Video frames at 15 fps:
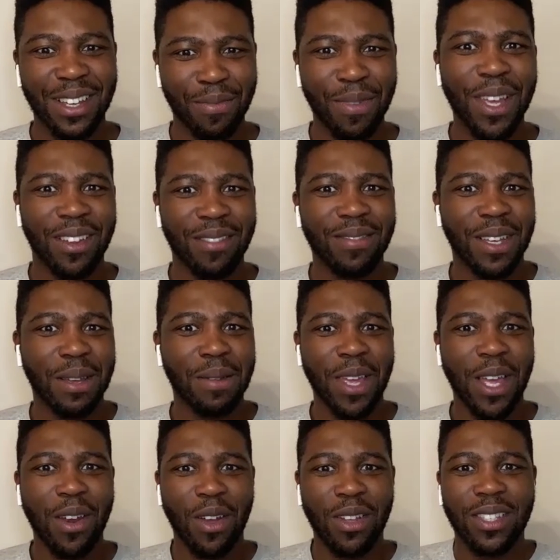be a
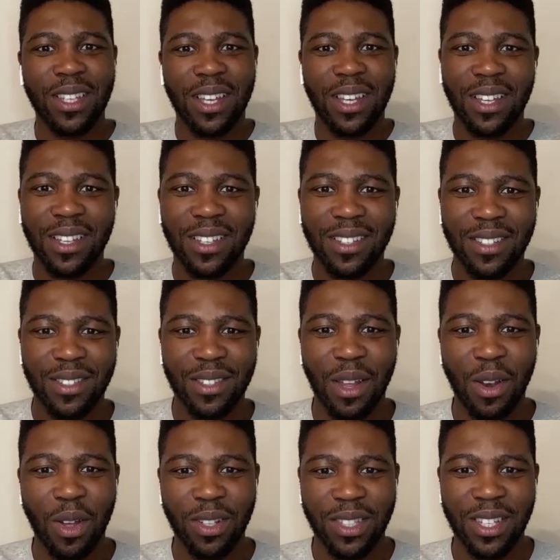lot
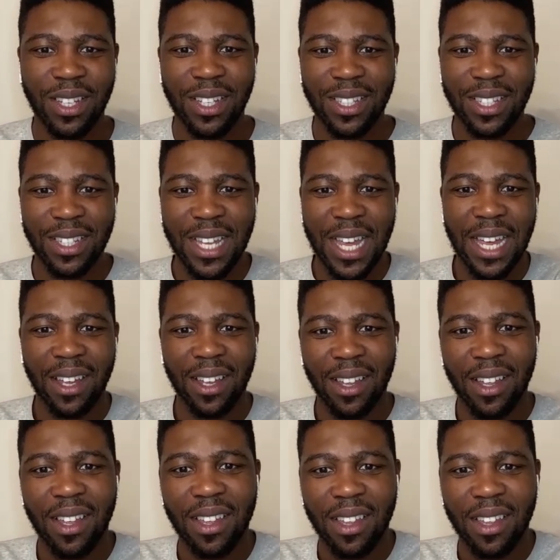to take.